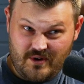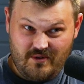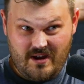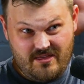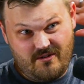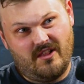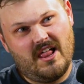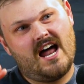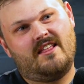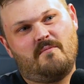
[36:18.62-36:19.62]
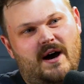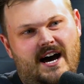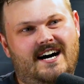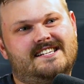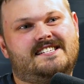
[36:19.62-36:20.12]
we went through a lot of the
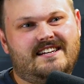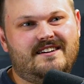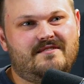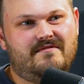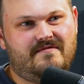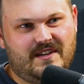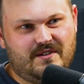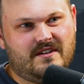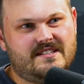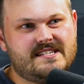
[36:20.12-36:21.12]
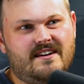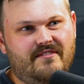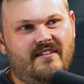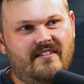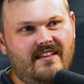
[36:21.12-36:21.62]
positive, feel-good
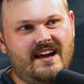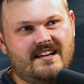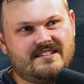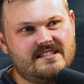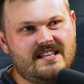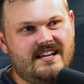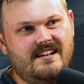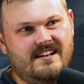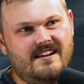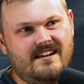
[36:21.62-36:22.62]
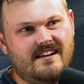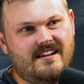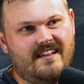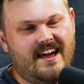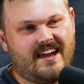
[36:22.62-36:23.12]
stuff, I feel like, just then.
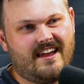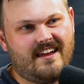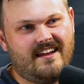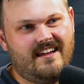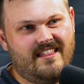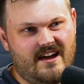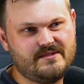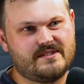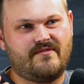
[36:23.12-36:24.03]
Like, that was the